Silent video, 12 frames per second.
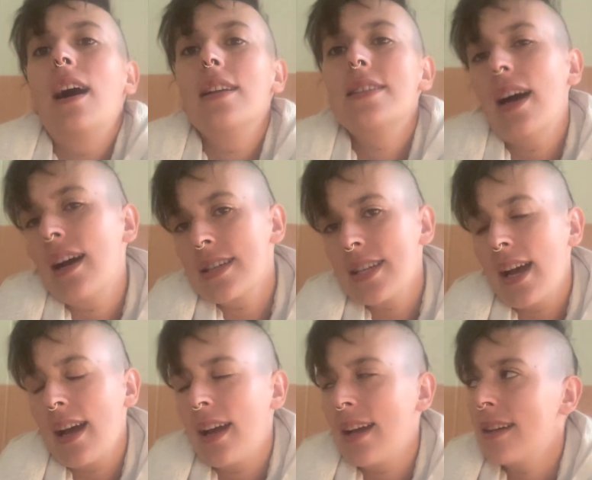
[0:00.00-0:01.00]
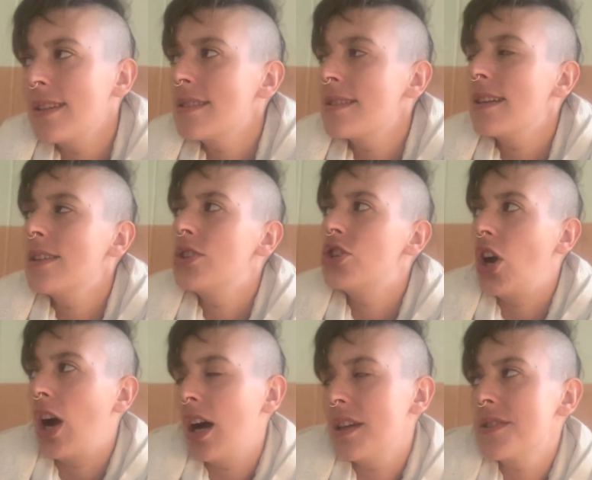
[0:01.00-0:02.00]
tongue ties,
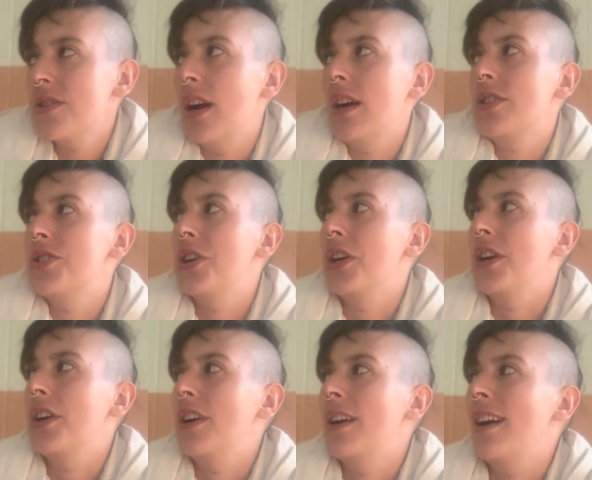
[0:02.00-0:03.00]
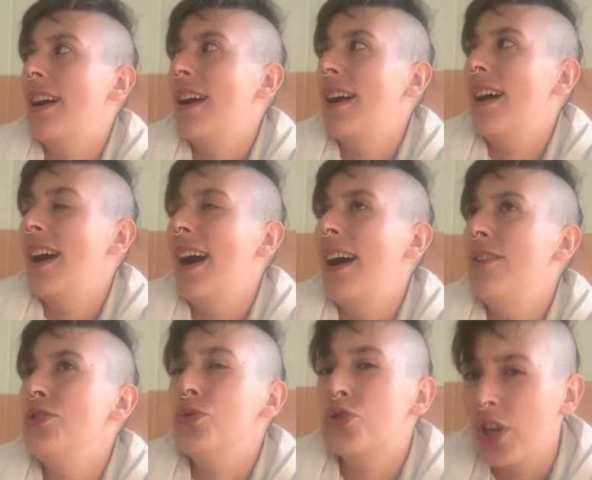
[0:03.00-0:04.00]
jaw structure,
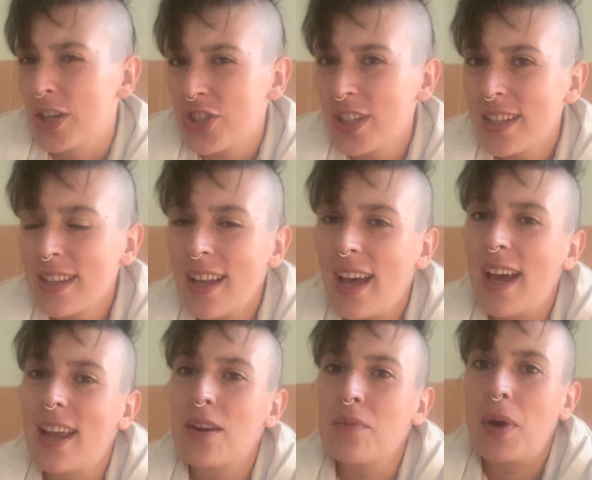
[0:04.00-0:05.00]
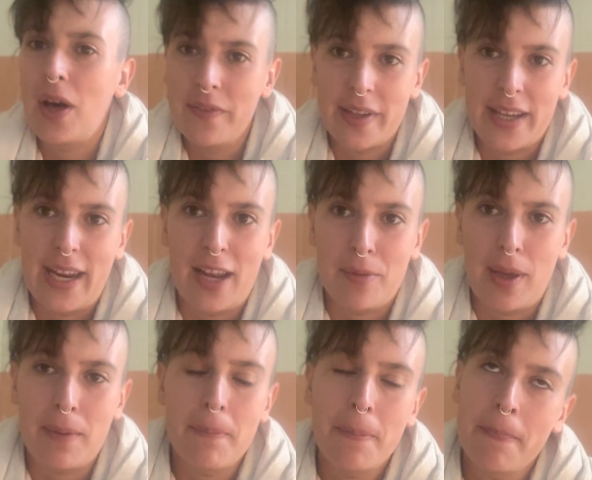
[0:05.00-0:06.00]
nutrition, and pelvic
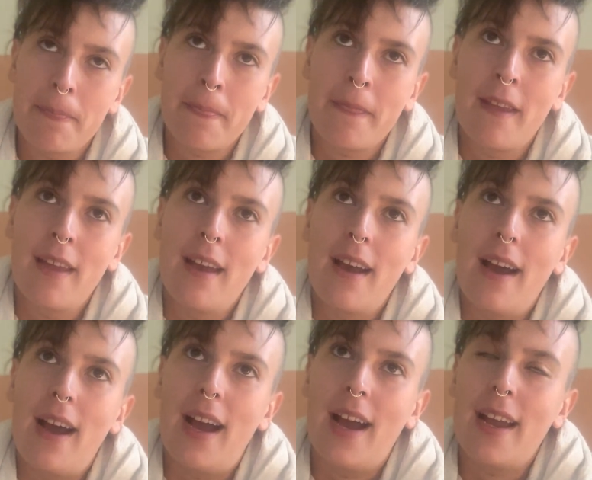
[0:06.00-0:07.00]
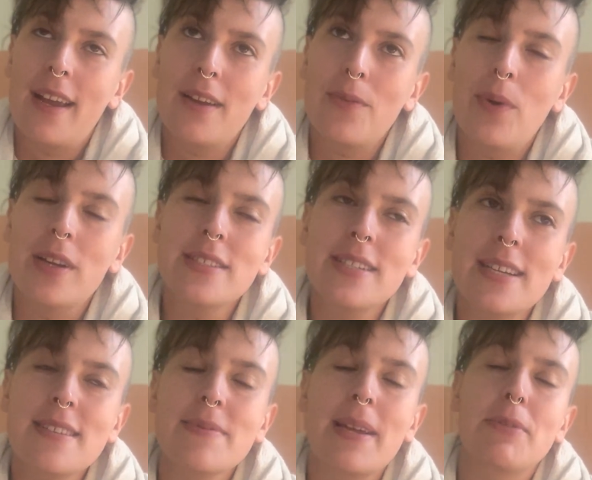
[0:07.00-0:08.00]
anatomy. I want to take
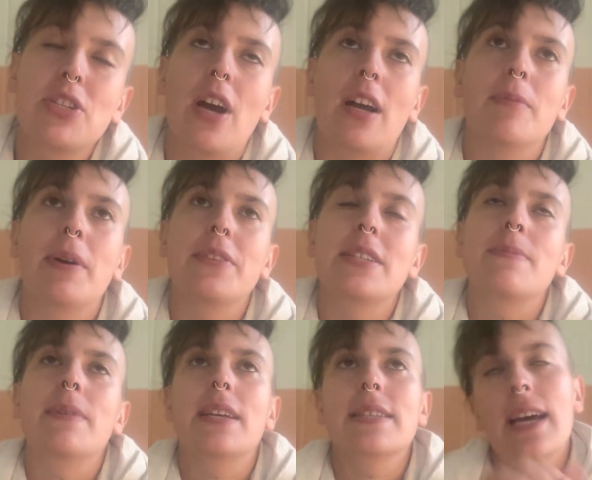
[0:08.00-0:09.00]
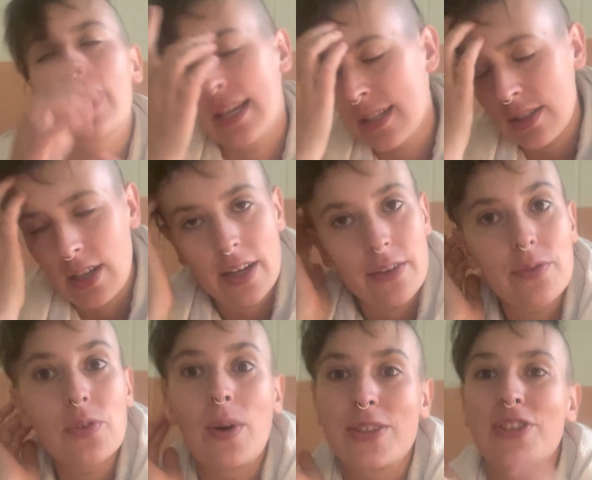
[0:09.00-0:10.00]
some time to talk about this because I get a lot of
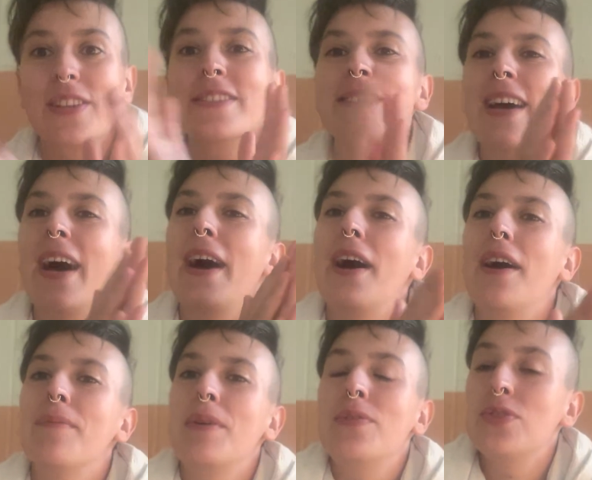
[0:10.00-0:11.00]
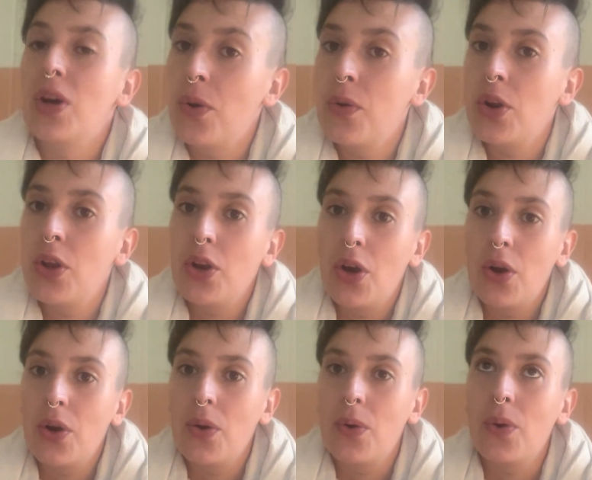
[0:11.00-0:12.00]
questions. If you don't
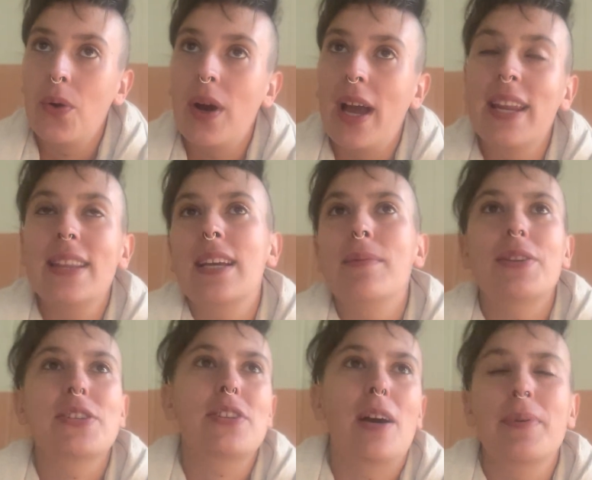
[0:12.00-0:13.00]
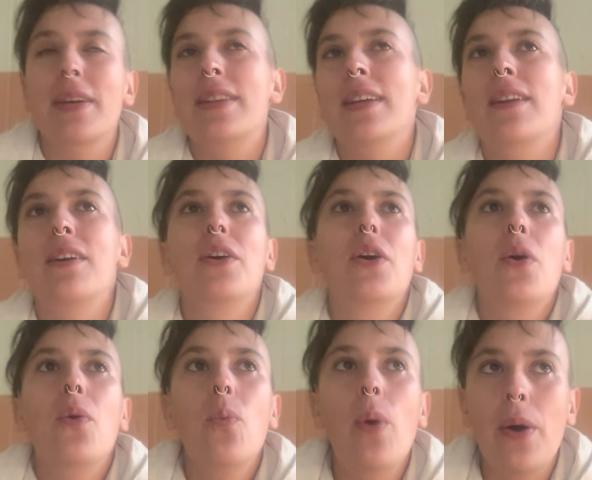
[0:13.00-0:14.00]
know anything about this topic, then
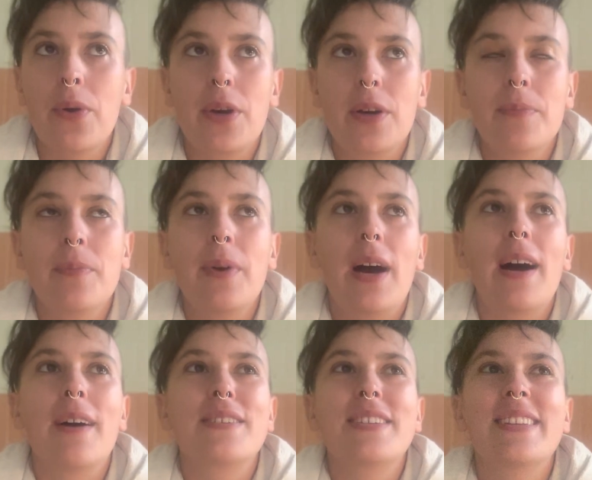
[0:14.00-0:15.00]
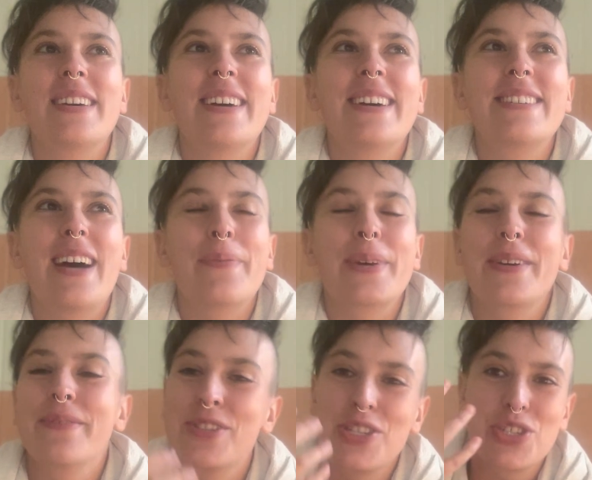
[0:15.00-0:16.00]
welcome to the topic
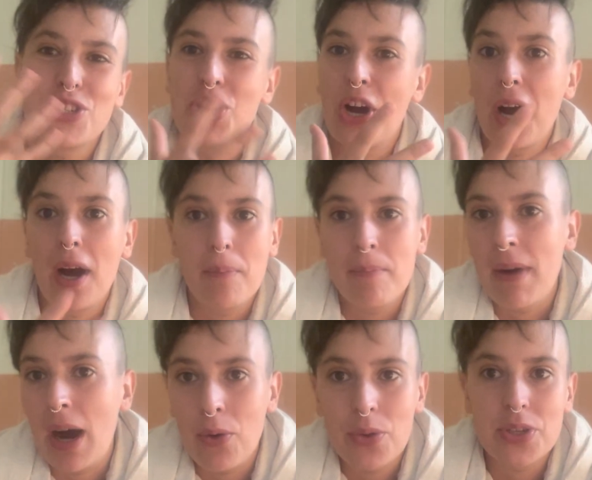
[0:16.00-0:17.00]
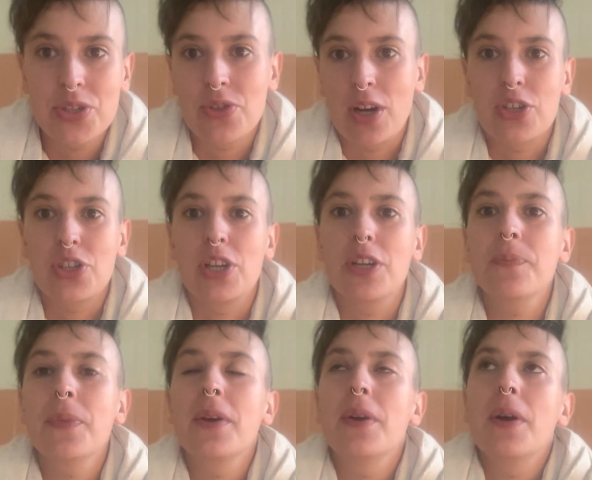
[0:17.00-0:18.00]
of just jaw-mouth structure.
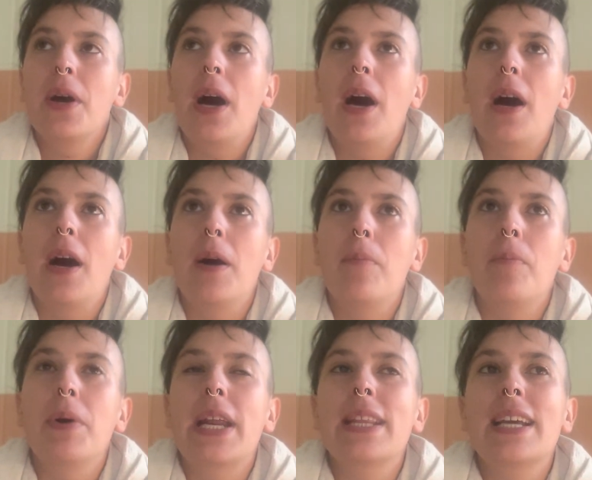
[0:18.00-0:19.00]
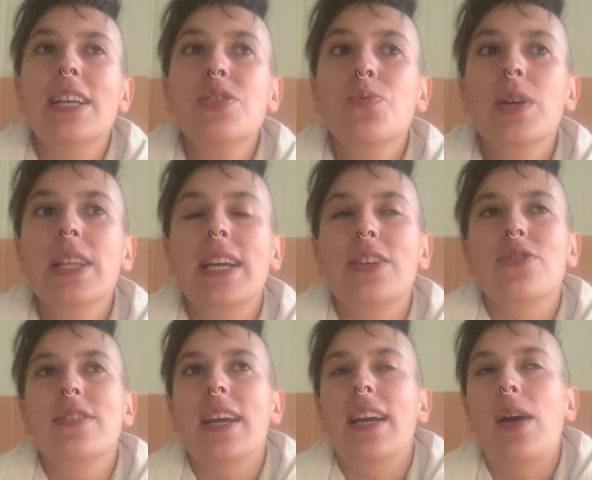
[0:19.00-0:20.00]
But I think it's really
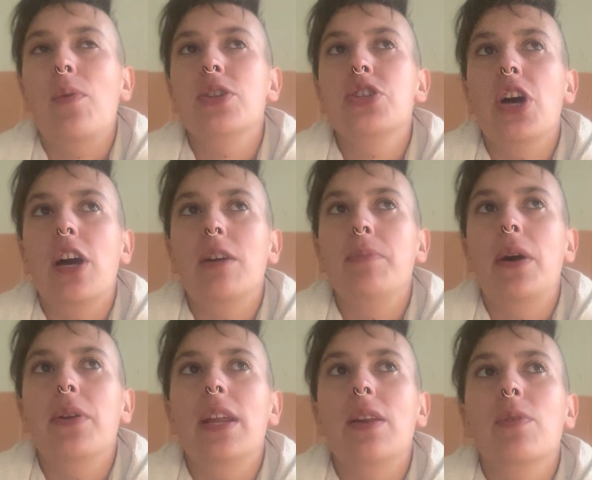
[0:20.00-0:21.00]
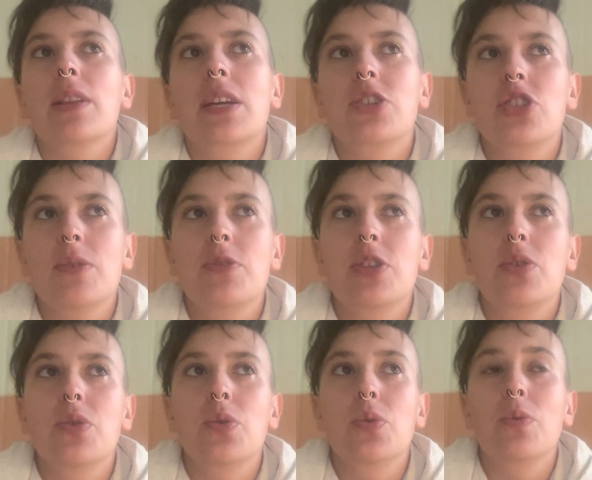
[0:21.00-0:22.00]
interesting, and I want to talk about it in relationship
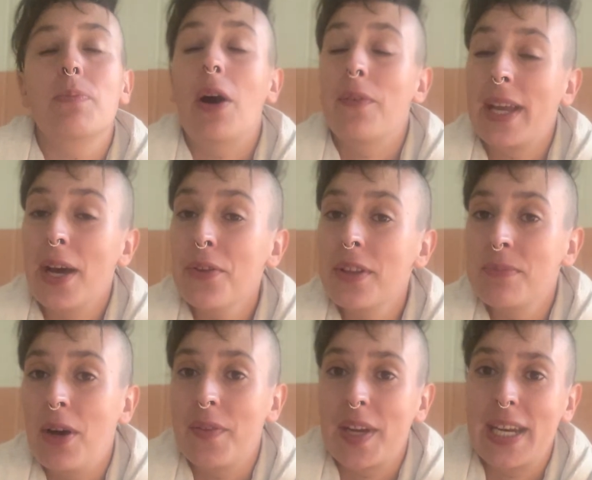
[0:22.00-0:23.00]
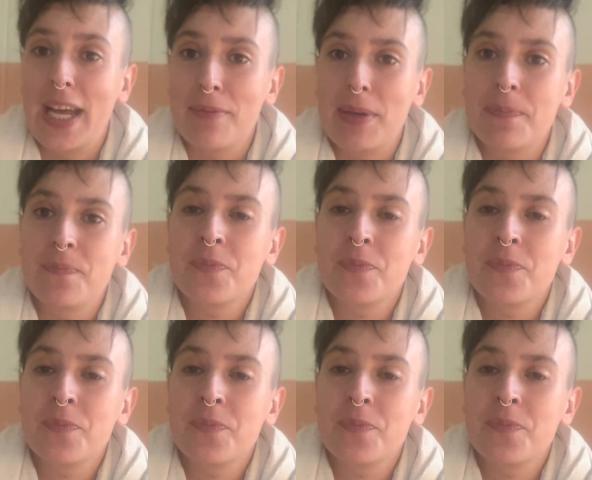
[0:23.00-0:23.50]
to pelvic health and pelvic anatomy.